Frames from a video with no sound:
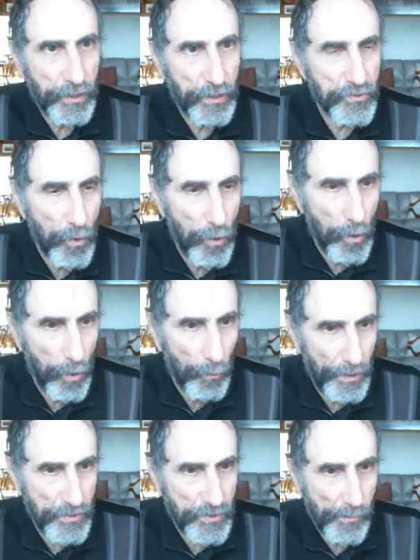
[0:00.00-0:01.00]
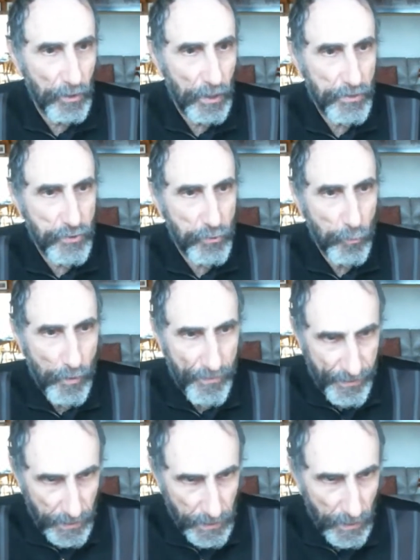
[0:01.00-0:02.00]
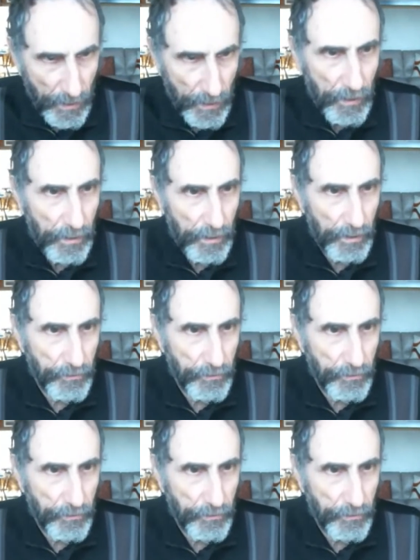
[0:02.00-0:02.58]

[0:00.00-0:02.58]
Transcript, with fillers: Interesting as always. I'm glad you're with it